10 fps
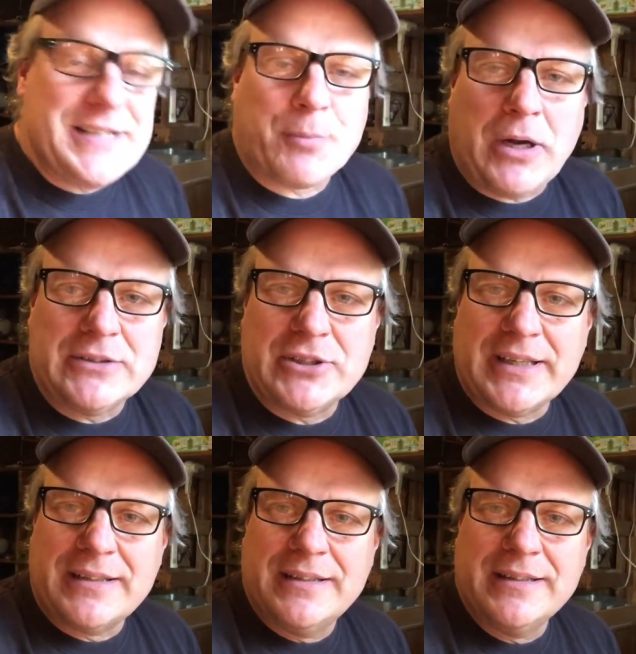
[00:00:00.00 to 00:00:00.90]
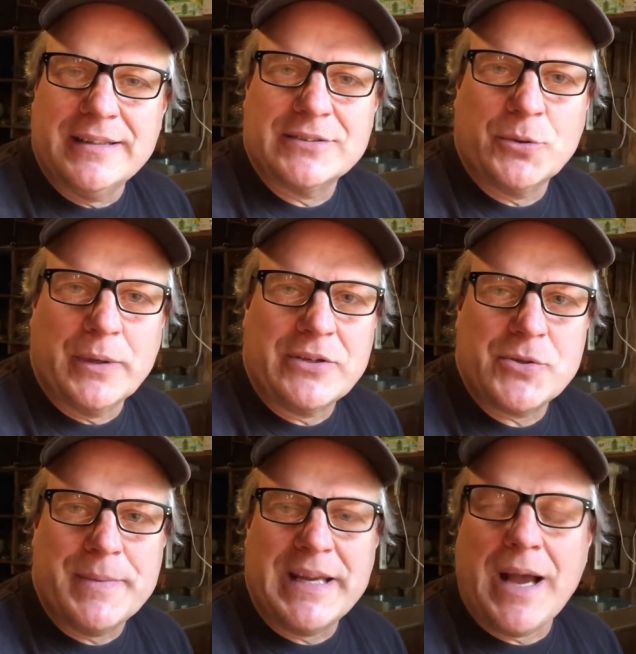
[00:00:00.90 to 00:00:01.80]
project is going
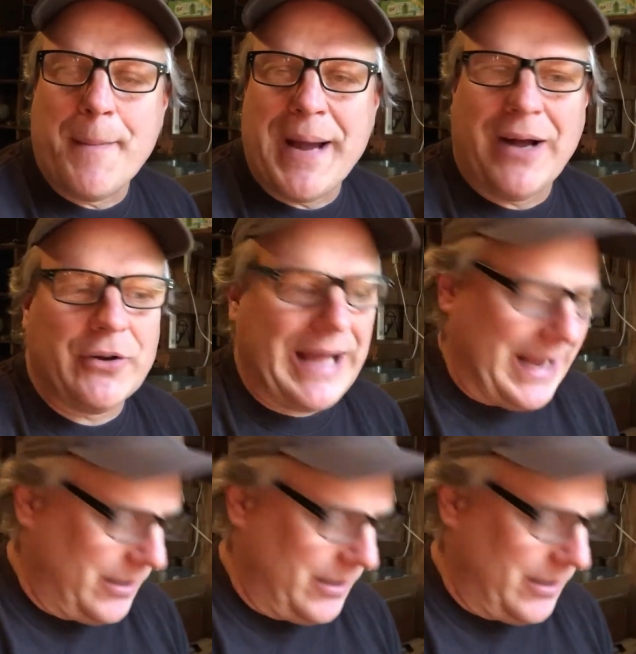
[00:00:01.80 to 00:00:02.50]
to be about how